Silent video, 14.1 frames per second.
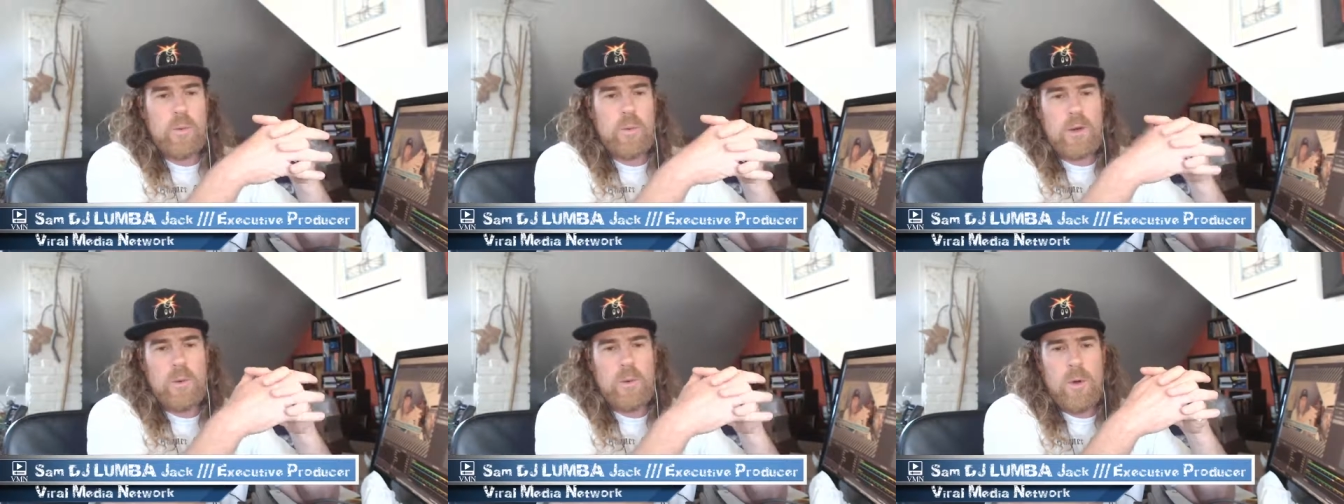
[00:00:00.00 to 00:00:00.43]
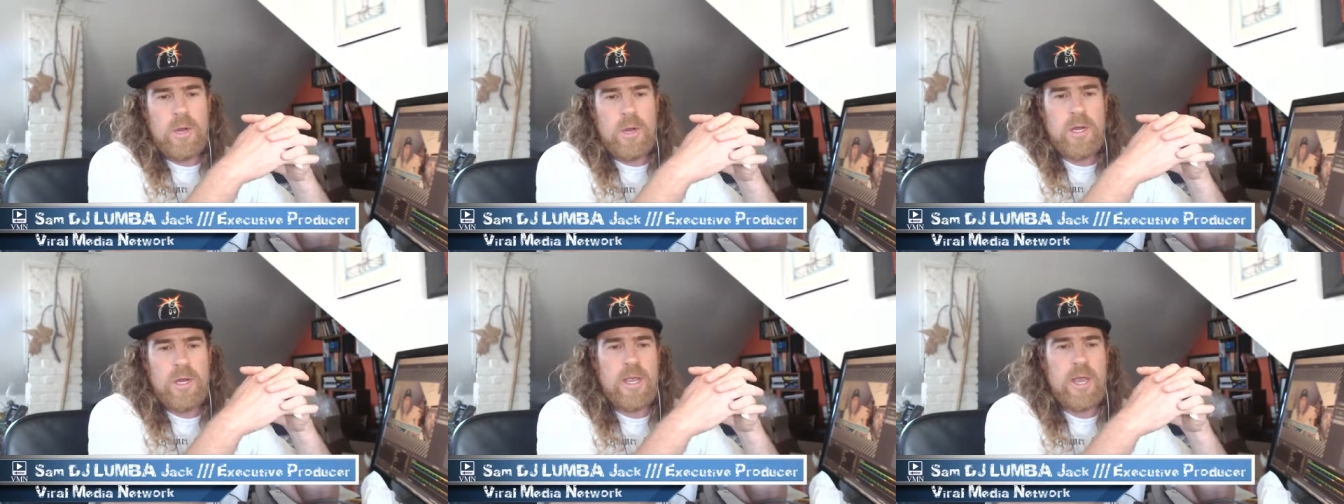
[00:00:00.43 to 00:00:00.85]
We were
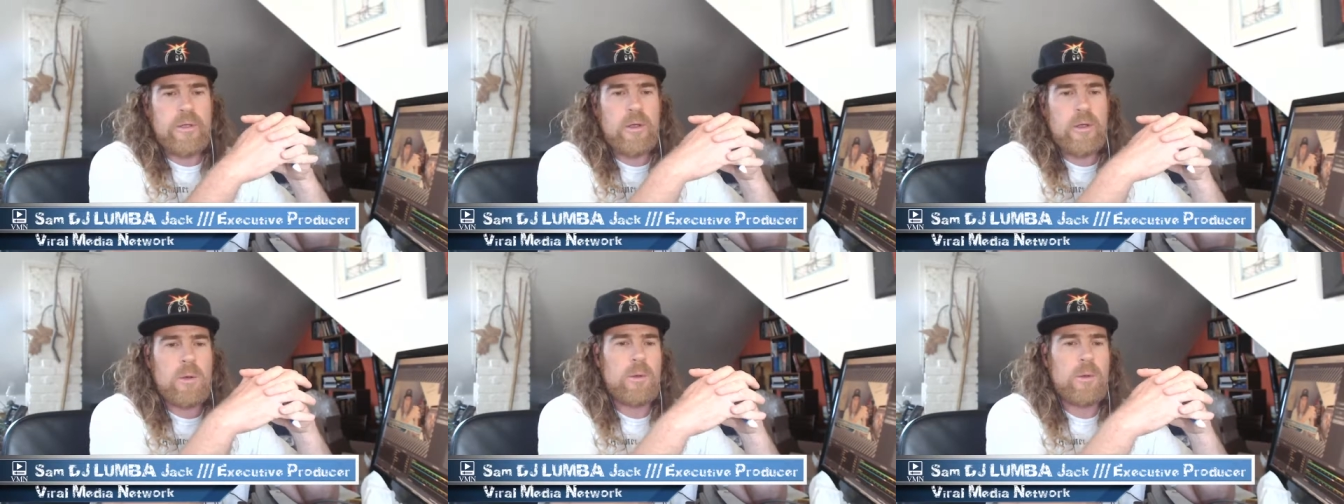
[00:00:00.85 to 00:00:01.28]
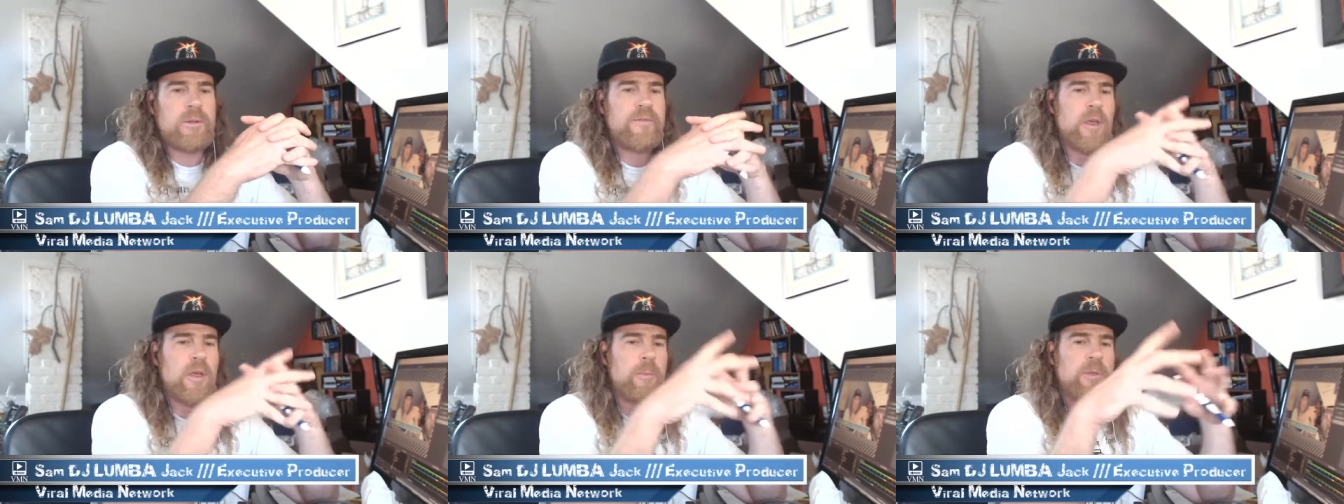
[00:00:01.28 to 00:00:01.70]
working together. We were
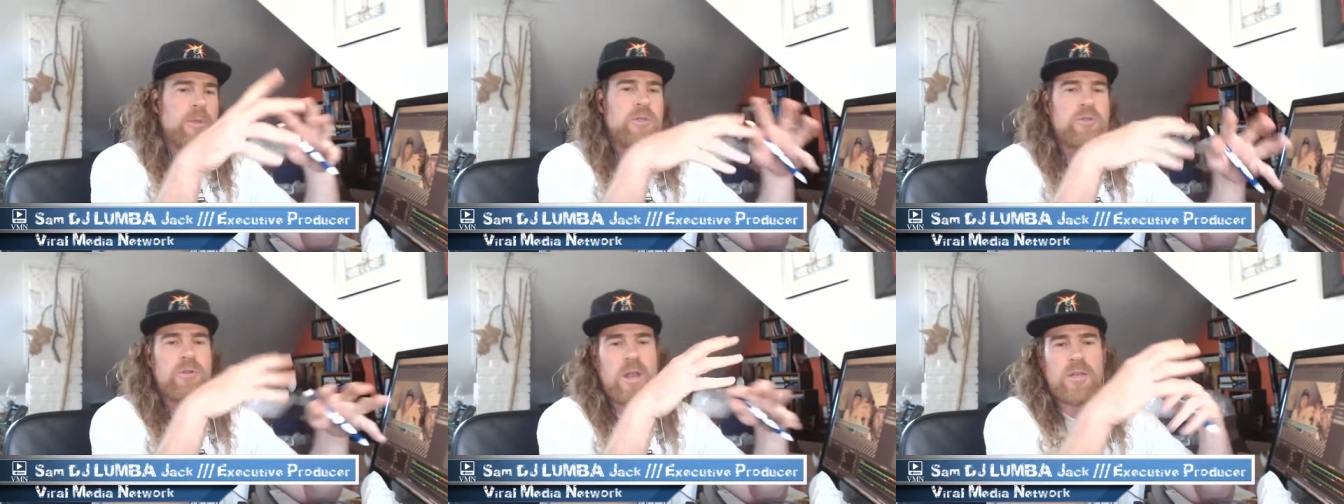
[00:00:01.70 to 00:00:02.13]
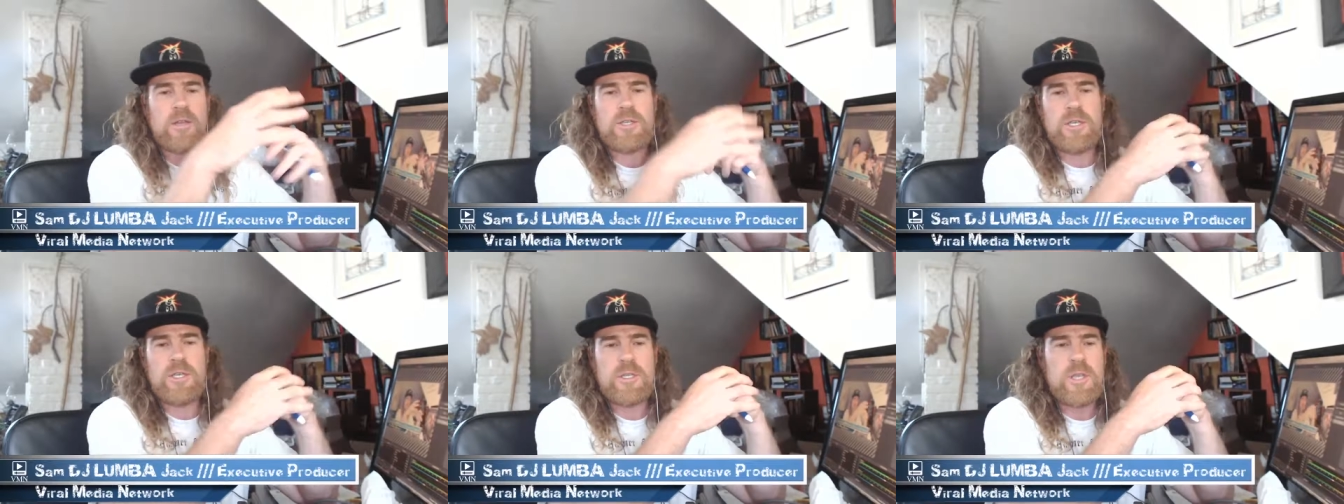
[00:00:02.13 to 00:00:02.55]
developing
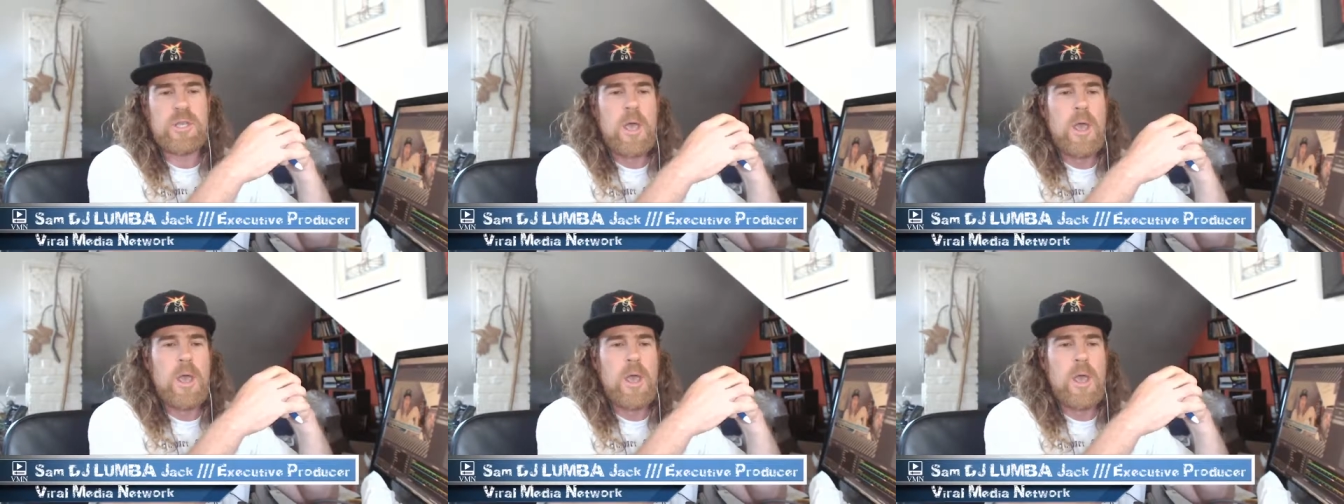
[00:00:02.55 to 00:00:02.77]
strategies.